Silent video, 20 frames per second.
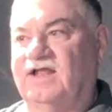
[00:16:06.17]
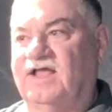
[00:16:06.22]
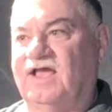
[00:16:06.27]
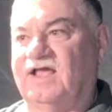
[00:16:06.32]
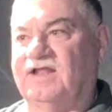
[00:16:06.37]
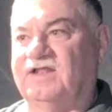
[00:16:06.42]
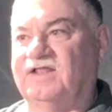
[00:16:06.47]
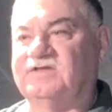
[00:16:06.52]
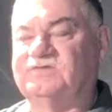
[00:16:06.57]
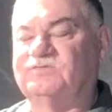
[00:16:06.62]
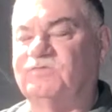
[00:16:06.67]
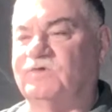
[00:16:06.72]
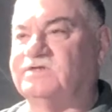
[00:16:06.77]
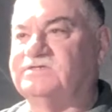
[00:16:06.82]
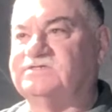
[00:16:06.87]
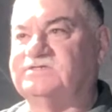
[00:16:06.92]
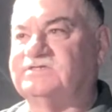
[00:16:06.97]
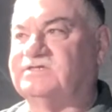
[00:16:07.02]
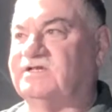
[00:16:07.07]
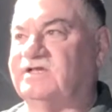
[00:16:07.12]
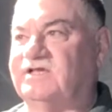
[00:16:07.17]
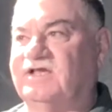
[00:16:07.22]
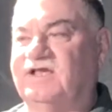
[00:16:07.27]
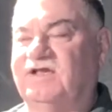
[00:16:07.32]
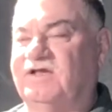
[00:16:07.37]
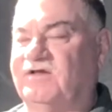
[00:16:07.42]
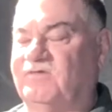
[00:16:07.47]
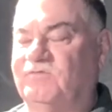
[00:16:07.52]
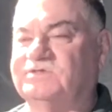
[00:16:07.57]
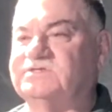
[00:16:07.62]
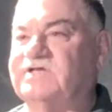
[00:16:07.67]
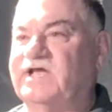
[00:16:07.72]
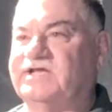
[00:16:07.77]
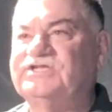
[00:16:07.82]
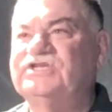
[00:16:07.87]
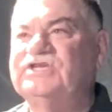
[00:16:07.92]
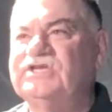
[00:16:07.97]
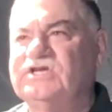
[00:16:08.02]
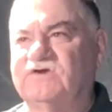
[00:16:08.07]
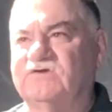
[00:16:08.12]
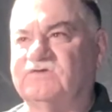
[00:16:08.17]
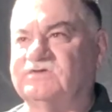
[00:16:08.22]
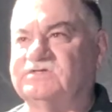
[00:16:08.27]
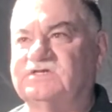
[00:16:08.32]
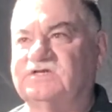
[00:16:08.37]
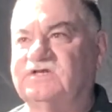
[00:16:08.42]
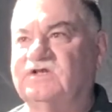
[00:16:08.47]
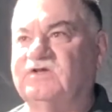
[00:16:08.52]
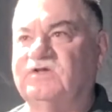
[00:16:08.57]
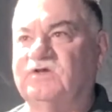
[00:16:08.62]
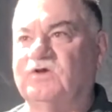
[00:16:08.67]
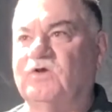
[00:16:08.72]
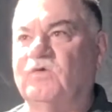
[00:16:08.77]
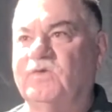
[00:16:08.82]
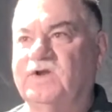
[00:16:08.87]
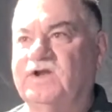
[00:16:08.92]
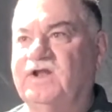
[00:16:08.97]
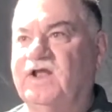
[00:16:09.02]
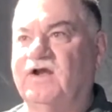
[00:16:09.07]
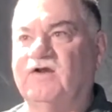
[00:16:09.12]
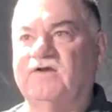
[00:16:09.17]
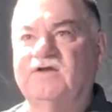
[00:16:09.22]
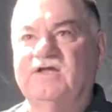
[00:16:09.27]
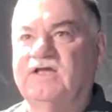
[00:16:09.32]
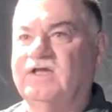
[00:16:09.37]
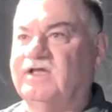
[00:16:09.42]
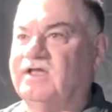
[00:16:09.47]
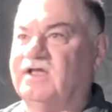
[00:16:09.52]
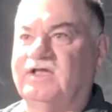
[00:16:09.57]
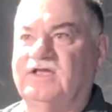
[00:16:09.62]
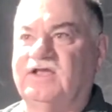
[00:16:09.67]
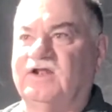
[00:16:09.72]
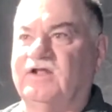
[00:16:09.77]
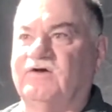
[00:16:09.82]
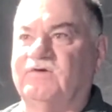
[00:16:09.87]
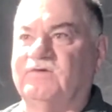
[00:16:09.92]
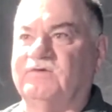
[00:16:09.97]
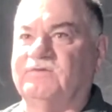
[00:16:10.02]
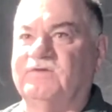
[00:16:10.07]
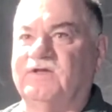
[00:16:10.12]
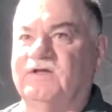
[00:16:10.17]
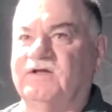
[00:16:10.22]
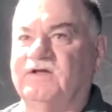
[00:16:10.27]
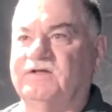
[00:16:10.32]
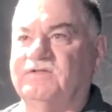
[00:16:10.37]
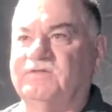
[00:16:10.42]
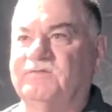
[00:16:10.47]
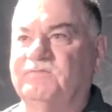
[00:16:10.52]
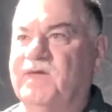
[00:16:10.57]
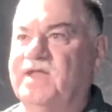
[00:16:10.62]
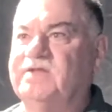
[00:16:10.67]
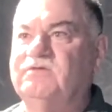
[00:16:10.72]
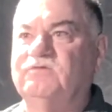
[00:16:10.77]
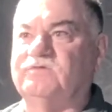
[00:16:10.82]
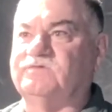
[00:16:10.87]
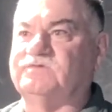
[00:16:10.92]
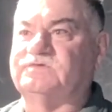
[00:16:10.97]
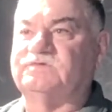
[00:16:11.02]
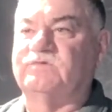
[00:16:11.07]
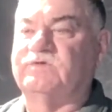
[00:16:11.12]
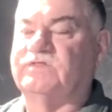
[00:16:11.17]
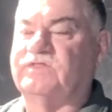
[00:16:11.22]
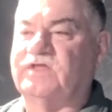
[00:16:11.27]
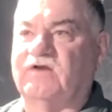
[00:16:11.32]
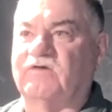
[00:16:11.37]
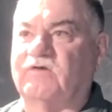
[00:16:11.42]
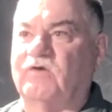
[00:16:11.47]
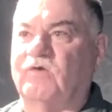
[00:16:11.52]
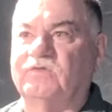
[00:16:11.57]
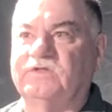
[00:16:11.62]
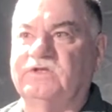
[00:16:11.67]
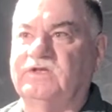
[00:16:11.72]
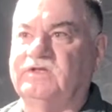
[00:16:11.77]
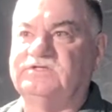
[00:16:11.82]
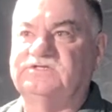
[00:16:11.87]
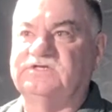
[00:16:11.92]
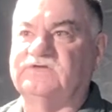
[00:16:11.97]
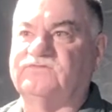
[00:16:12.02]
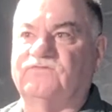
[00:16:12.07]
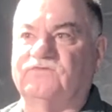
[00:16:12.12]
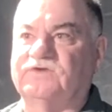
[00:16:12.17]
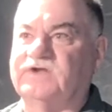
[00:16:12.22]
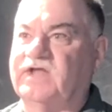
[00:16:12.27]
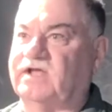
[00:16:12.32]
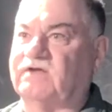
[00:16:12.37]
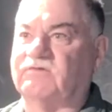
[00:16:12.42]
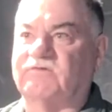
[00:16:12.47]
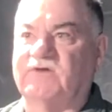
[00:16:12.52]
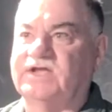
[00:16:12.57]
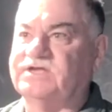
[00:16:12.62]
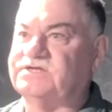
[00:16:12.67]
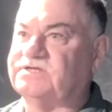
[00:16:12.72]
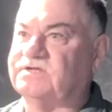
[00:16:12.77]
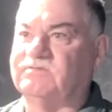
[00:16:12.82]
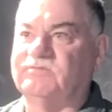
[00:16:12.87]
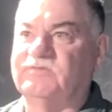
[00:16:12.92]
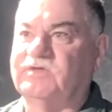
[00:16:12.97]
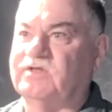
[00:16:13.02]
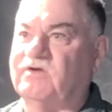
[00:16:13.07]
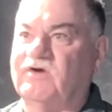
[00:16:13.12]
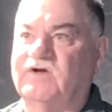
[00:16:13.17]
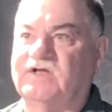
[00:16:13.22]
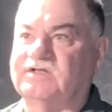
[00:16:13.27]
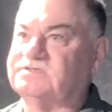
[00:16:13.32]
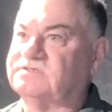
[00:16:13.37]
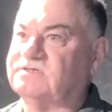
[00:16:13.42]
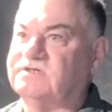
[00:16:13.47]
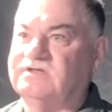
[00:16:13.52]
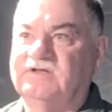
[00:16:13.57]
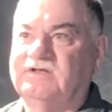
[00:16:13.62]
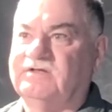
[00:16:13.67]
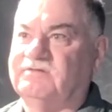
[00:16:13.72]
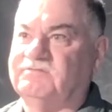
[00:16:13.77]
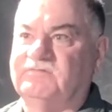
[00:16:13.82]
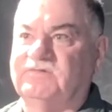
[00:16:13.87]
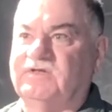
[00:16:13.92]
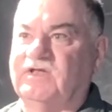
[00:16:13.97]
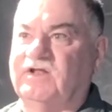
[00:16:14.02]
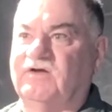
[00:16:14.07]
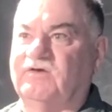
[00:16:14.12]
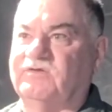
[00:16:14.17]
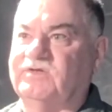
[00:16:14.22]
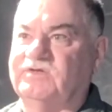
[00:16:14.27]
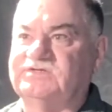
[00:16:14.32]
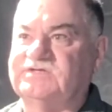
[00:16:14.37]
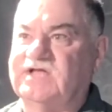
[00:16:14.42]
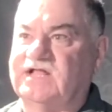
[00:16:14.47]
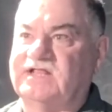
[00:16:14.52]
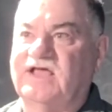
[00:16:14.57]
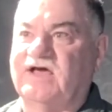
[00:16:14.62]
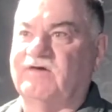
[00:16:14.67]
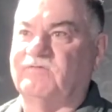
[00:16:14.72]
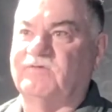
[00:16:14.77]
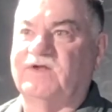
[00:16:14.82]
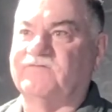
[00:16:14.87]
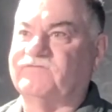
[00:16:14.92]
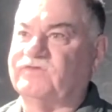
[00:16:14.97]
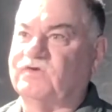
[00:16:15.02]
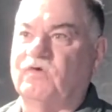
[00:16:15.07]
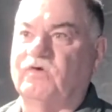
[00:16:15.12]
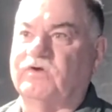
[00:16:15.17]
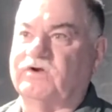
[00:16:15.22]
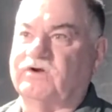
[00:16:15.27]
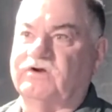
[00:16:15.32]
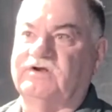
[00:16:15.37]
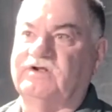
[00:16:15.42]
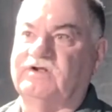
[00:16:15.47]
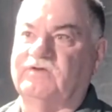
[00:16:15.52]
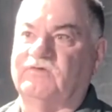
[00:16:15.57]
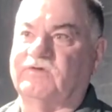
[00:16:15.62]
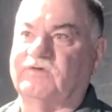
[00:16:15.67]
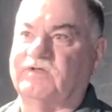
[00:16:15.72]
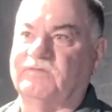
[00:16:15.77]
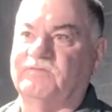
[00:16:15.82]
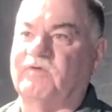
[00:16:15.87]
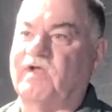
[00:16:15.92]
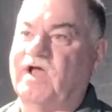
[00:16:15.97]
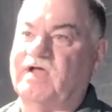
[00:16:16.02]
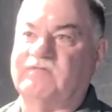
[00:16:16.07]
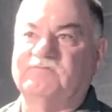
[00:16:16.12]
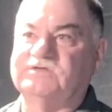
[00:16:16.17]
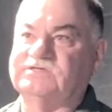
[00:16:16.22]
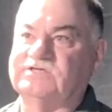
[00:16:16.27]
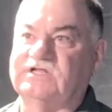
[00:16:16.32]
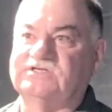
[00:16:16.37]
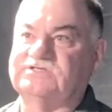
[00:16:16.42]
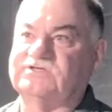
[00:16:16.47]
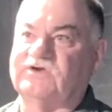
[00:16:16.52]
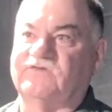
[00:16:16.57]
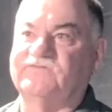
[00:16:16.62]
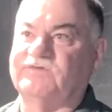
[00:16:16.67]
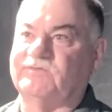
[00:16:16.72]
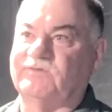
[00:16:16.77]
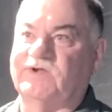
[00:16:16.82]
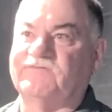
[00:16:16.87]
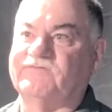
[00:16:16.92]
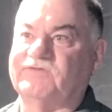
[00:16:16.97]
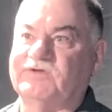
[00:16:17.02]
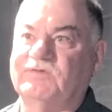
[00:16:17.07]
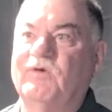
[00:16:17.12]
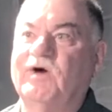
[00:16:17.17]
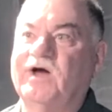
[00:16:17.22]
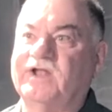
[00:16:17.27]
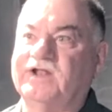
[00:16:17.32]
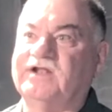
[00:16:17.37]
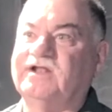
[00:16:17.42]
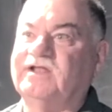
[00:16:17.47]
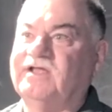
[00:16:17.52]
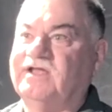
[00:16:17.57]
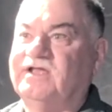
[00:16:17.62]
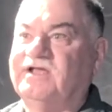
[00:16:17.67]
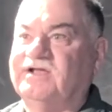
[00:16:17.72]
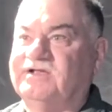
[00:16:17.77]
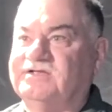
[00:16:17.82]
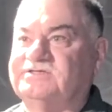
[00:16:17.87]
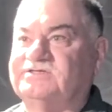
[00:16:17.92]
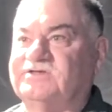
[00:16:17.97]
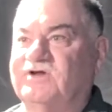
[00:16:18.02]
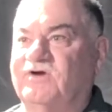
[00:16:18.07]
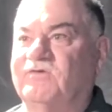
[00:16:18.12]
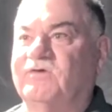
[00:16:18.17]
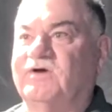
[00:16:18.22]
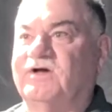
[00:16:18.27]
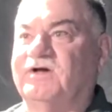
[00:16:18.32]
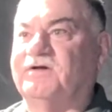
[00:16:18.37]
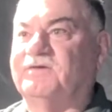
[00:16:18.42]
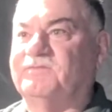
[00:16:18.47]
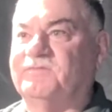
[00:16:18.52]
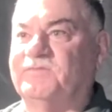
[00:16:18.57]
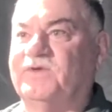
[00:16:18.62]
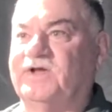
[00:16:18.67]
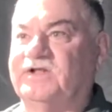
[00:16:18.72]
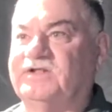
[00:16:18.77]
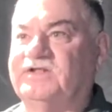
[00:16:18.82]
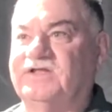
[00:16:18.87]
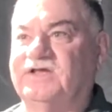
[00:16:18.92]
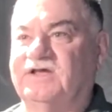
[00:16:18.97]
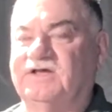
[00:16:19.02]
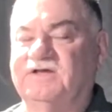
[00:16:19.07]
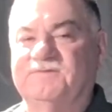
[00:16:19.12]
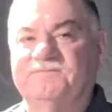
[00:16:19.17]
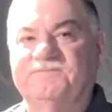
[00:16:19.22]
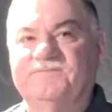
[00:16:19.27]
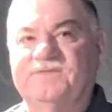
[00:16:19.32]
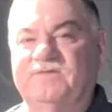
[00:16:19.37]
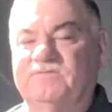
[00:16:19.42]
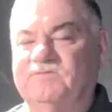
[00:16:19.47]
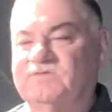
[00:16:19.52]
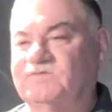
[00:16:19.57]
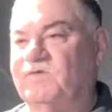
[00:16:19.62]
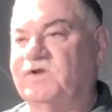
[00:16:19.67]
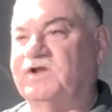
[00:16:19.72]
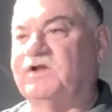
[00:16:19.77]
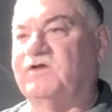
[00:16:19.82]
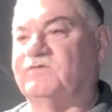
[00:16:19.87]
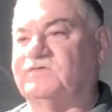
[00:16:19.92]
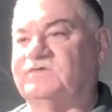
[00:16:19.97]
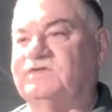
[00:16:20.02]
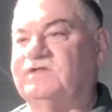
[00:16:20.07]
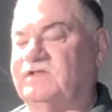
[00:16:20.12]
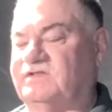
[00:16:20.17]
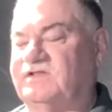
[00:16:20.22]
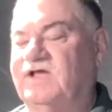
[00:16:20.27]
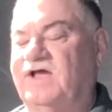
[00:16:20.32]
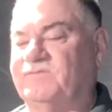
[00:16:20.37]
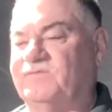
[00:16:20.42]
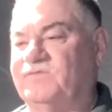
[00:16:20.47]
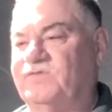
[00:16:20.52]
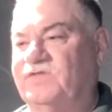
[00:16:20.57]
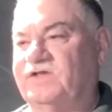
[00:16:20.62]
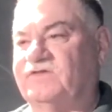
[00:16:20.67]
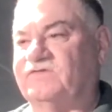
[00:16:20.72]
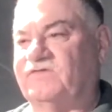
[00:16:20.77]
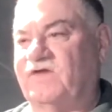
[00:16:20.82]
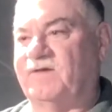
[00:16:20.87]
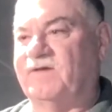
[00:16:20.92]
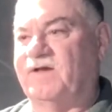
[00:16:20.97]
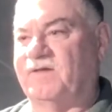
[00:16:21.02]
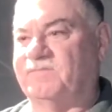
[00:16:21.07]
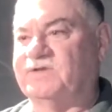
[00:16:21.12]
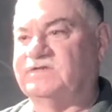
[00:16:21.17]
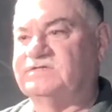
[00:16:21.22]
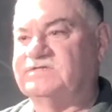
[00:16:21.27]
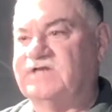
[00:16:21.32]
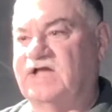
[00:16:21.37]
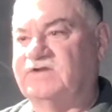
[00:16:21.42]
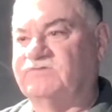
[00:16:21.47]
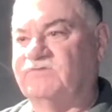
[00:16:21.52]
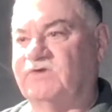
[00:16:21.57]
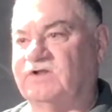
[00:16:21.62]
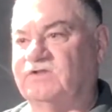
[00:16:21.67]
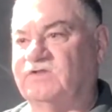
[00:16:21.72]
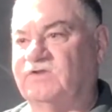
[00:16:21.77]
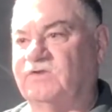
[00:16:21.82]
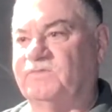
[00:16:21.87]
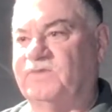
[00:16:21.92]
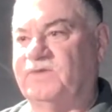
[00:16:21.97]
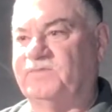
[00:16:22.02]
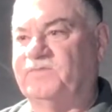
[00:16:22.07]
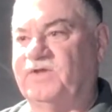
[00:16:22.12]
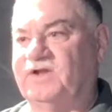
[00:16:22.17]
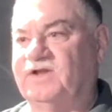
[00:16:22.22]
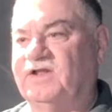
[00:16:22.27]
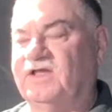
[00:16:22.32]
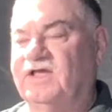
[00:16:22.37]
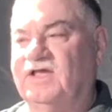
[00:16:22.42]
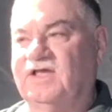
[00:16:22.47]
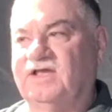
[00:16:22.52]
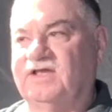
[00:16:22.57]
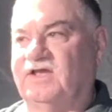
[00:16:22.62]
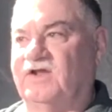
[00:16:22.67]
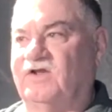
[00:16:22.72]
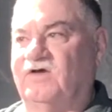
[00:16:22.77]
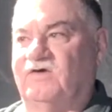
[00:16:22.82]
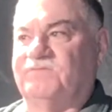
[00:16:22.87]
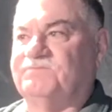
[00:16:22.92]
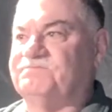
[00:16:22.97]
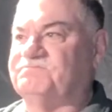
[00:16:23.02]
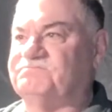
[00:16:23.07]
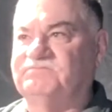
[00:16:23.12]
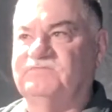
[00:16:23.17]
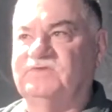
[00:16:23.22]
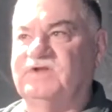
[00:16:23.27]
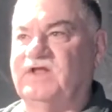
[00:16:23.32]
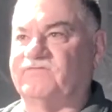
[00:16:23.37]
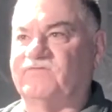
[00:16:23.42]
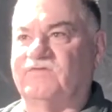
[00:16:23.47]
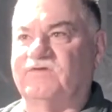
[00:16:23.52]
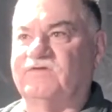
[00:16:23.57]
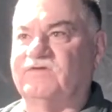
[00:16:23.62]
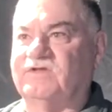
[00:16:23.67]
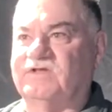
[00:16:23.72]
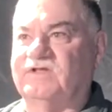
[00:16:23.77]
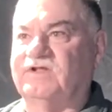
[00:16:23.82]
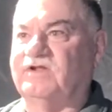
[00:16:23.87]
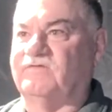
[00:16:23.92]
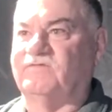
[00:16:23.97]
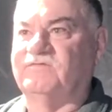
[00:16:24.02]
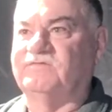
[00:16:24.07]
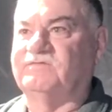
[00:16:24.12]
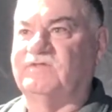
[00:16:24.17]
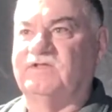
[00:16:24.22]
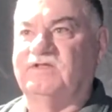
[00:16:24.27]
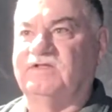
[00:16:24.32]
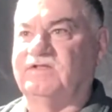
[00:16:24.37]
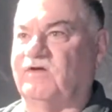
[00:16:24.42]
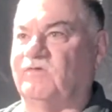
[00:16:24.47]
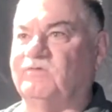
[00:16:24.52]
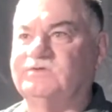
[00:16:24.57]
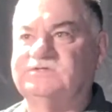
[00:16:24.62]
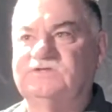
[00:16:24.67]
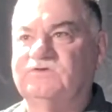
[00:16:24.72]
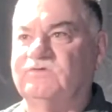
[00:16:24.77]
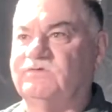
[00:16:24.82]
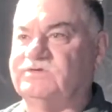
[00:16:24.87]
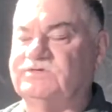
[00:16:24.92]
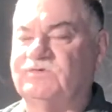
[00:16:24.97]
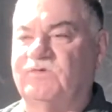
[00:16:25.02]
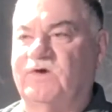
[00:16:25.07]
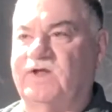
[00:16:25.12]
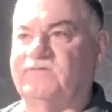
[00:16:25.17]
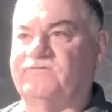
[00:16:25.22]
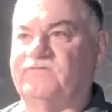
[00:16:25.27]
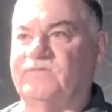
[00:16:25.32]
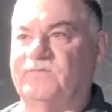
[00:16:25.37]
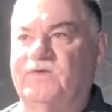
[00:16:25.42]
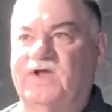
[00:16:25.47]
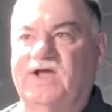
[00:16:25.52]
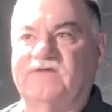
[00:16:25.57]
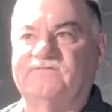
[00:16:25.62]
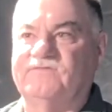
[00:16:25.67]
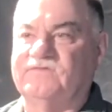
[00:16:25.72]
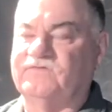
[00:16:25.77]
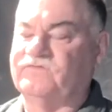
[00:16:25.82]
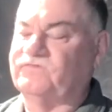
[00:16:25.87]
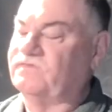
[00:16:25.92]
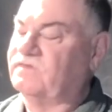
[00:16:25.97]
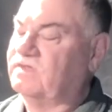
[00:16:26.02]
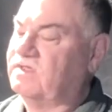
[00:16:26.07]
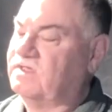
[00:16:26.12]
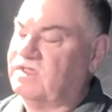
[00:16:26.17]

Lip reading: this was, it was like Cheers. You go in there, you know, the menus were there only just for decoration because, you know, you sat down, whatever you ordered, Ron was going to serve you whatever you wanted. So, but it was one of those type of things. I'm exaggerating a little bit, but, you know, never, you know, they always knew what you wanted for breakfast,